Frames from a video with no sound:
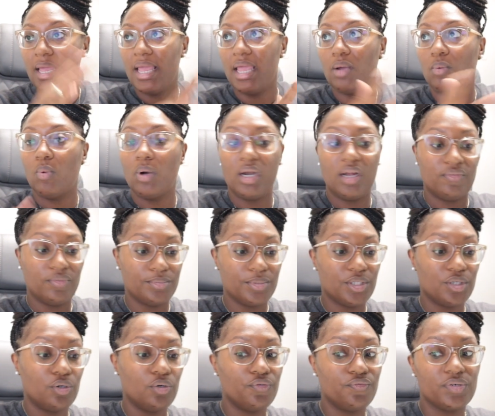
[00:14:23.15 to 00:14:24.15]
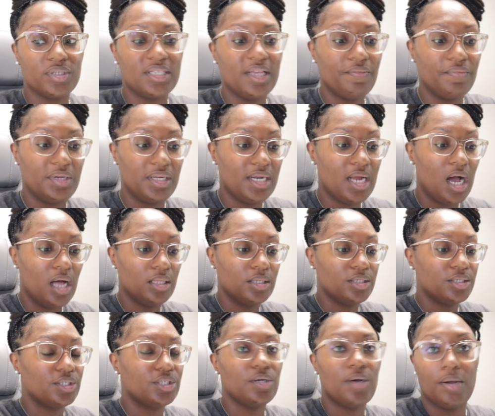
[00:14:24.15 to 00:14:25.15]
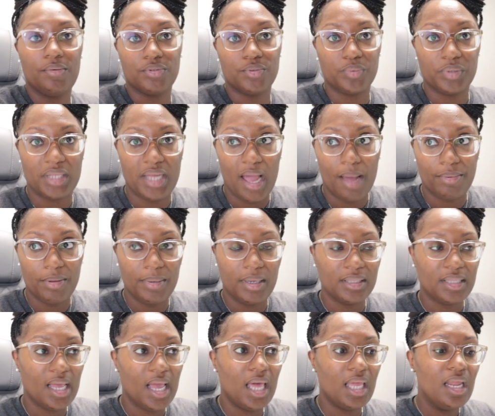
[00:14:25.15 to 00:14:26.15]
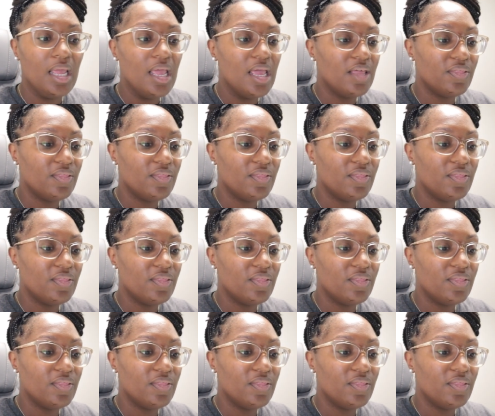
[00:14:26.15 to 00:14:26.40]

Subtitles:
and one of them sold for $70, so I was really happy about that.